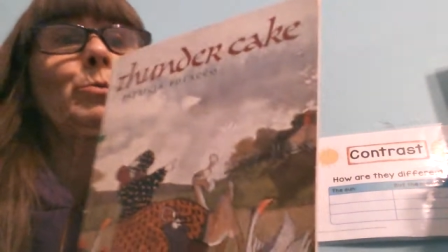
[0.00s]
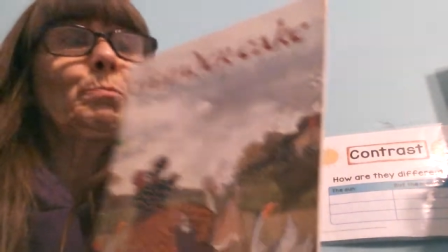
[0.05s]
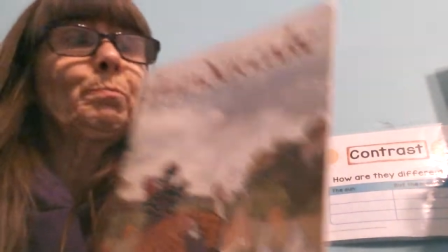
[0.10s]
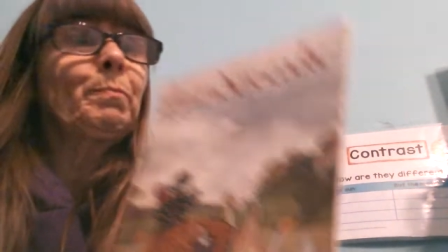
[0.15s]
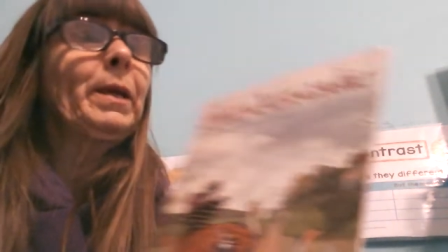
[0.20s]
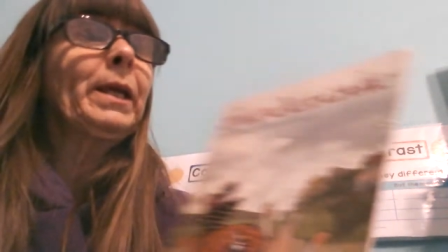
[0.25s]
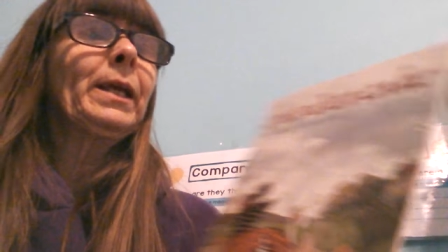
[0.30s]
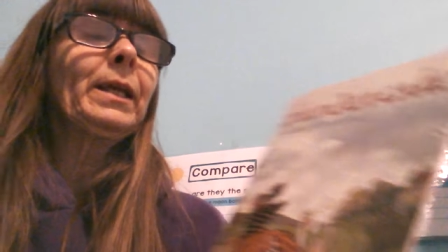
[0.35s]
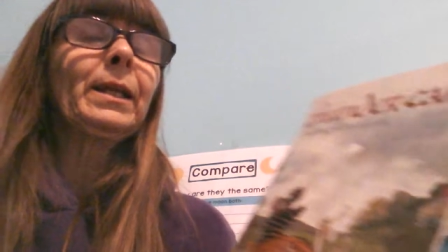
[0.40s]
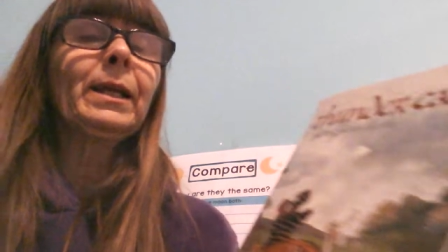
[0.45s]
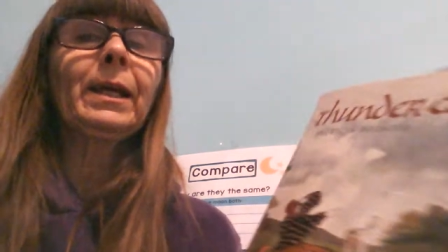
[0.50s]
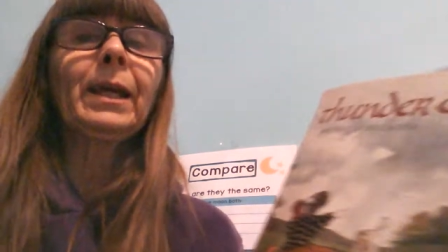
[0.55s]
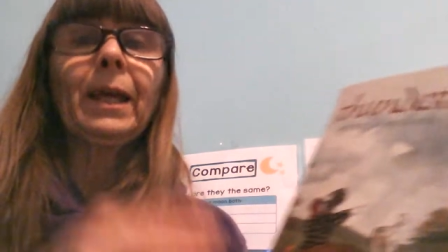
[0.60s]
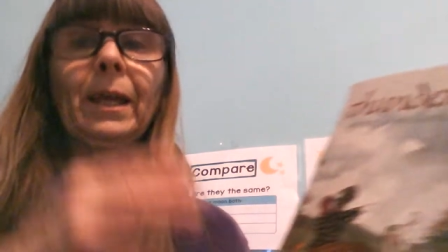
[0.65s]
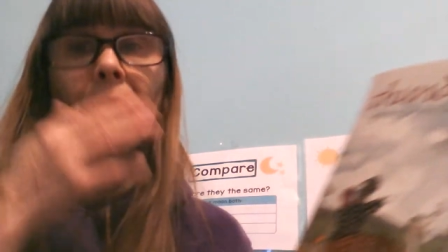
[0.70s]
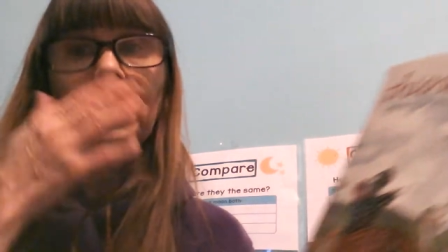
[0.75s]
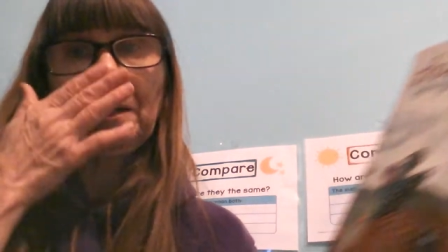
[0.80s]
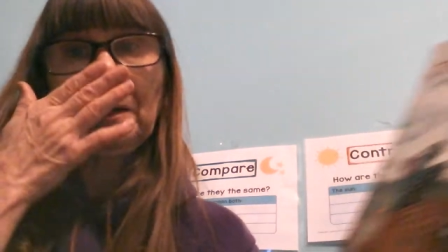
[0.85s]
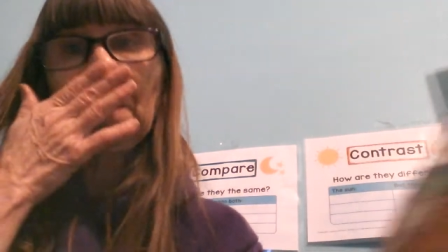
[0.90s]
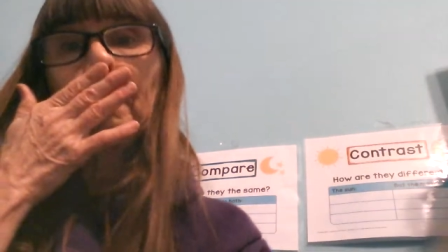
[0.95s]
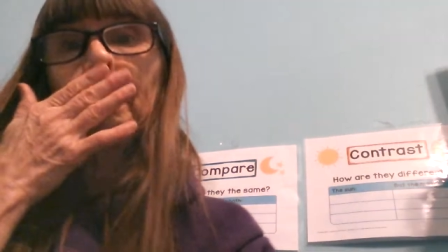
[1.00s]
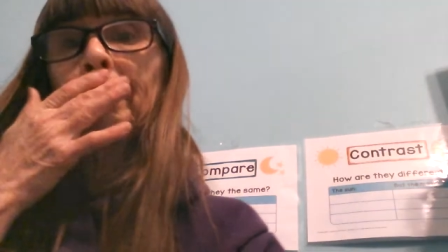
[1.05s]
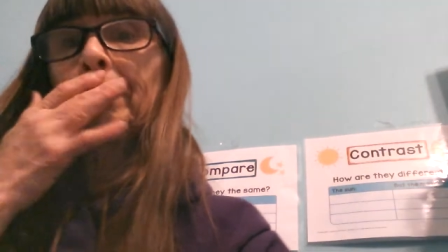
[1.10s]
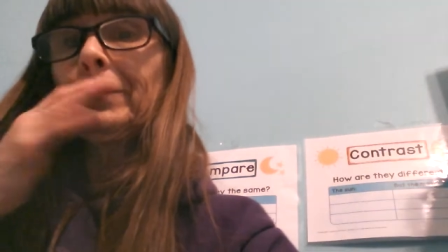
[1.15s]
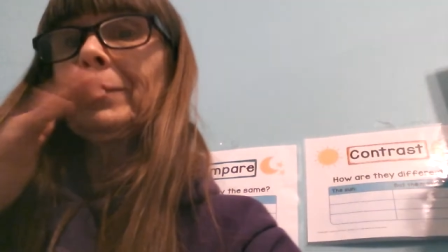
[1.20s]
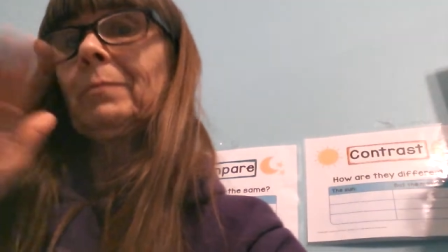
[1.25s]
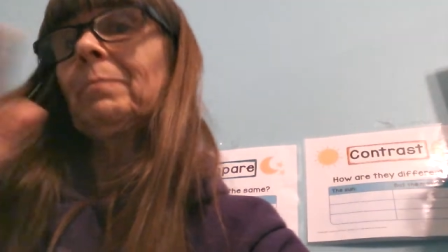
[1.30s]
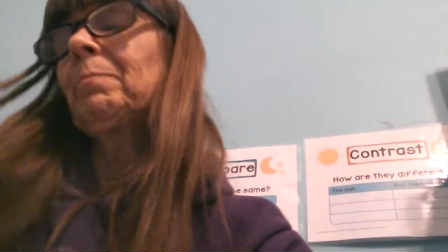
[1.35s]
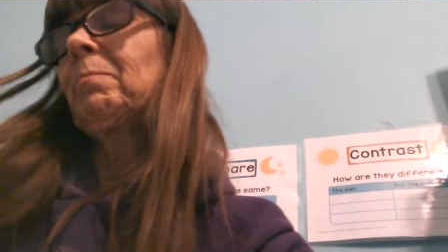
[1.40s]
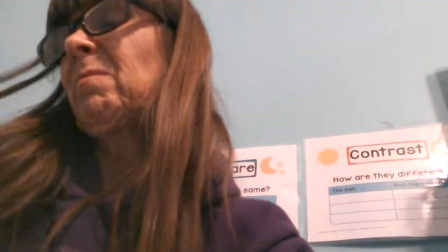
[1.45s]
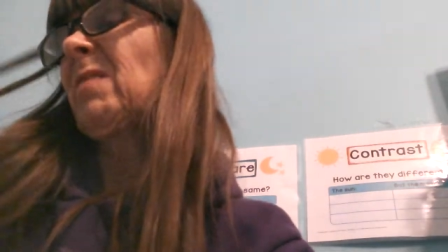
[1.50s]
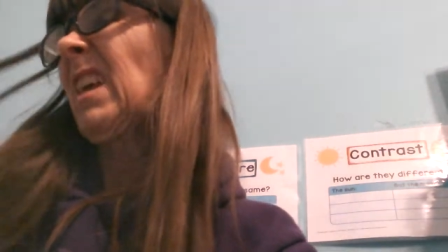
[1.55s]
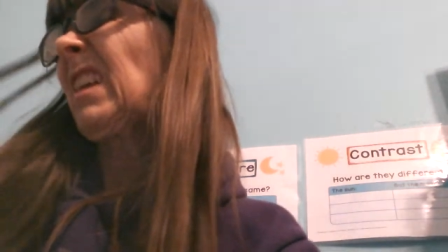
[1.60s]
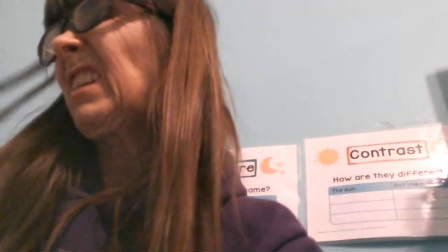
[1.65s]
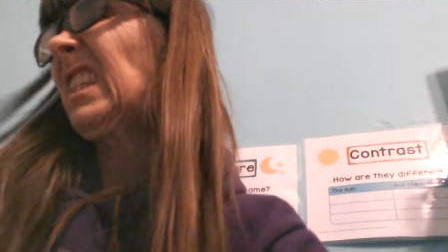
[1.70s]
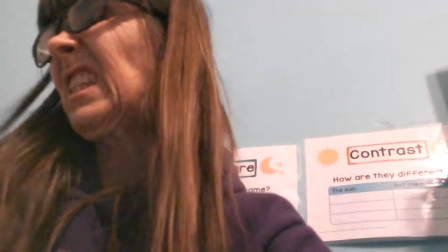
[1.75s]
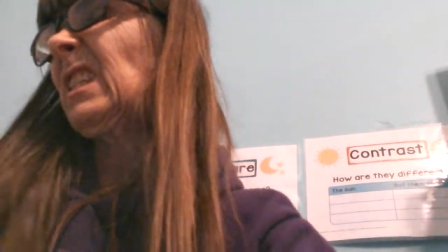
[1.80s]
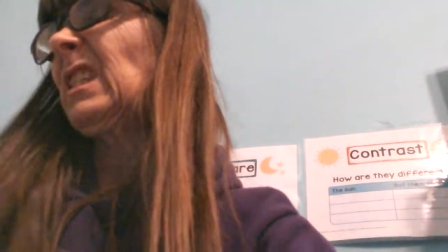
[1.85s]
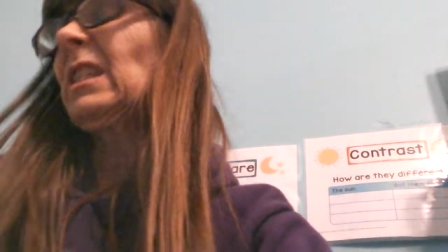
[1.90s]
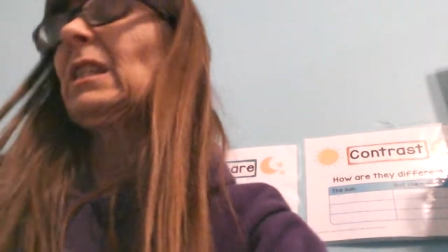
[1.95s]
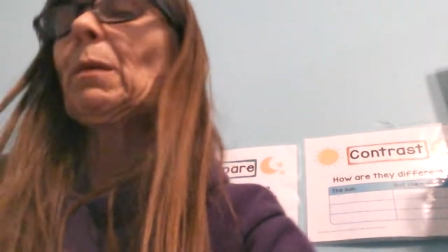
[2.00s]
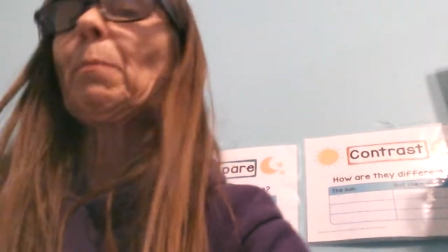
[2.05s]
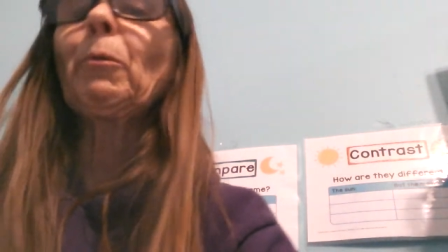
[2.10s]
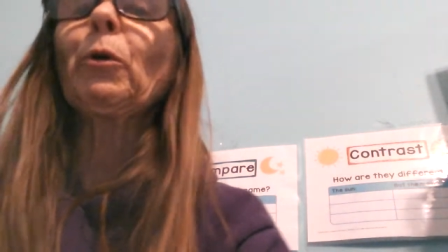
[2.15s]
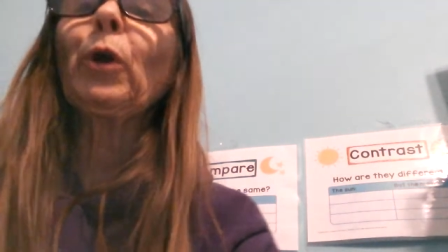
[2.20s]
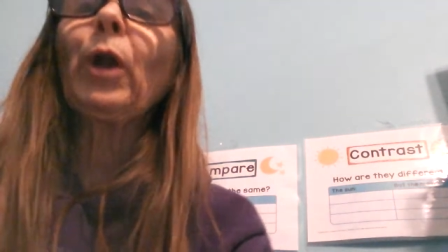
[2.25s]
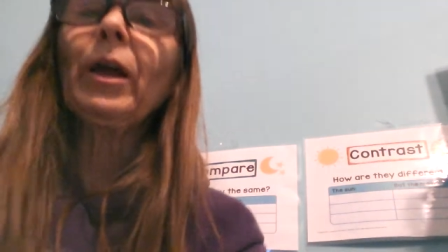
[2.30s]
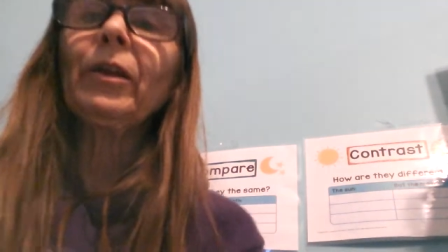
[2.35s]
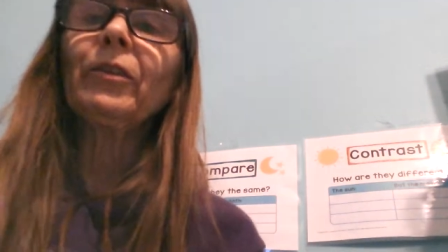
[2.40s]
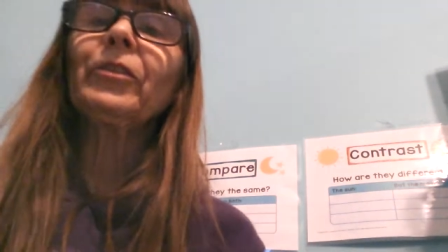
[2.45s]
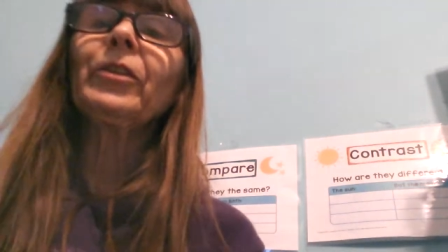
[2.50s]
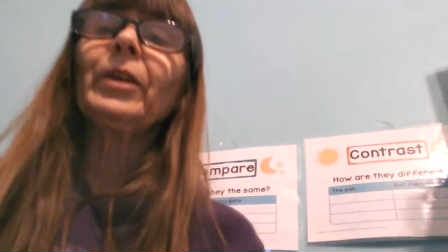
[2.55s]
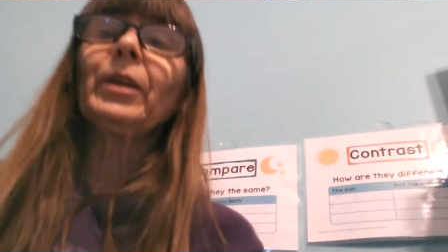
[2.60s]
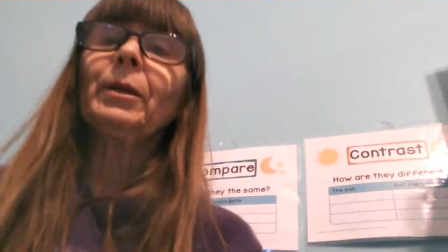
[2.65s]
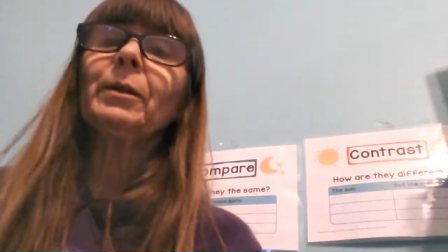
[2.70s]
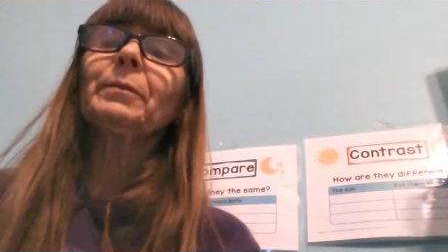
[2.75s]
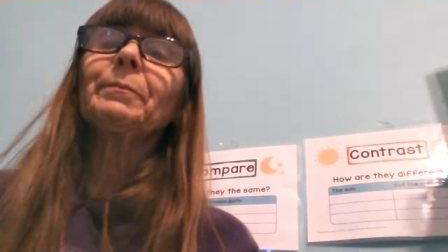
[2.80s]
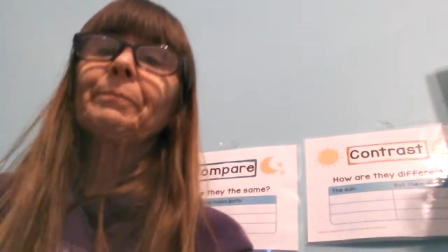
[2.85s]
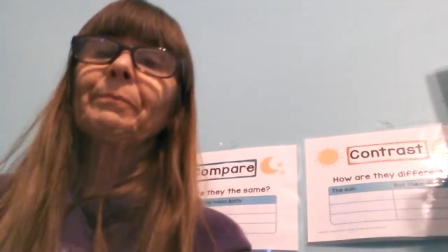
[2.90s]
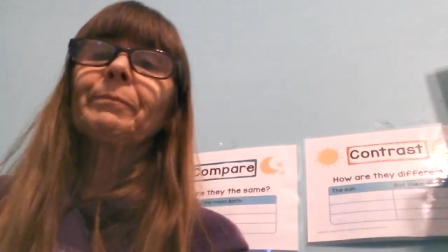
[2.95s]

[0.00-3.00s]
making a cake. That's summarizing it.